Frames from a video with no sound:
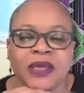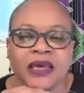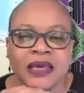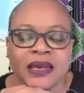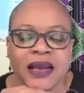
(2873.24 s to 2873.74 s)

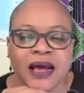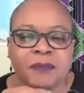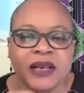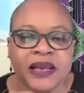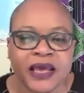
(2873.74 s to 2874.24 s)
In a
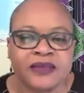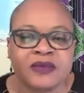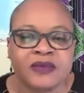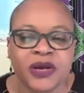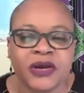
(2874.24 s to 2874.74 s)
place
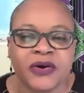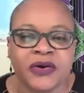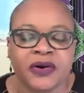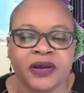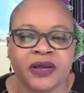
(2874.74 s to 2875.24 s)

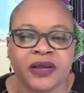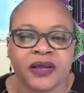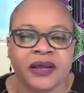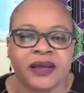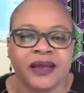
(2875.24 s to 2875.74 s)
where
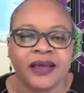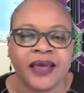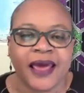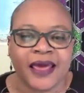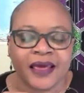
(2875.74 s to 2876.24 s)

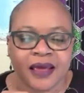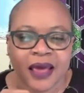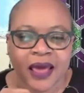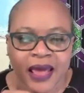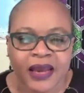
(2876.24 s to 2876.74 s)

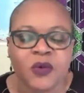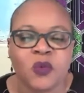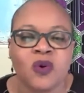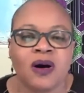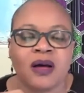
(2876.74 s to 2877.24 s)

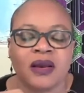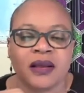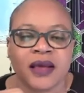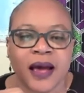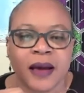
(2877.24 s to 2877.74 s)
anyone
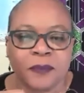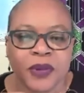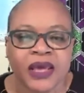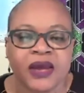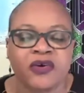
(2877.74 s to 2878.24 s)

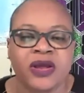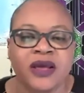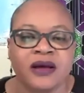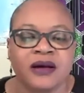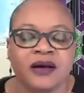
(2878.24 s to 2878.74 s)

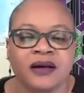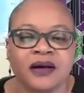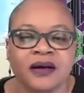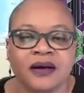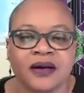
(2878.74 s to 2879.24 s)
appearing
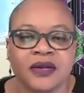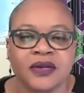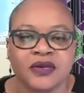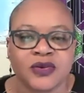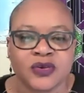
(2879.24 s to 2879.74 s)

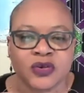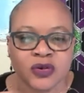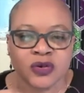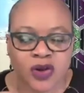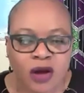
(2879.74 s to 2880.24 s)

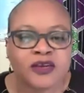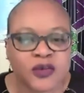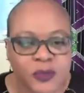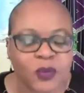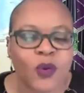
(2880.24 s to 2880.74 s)
not
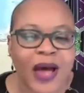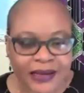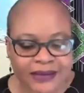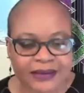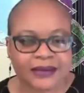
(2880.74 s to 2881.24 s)
to be white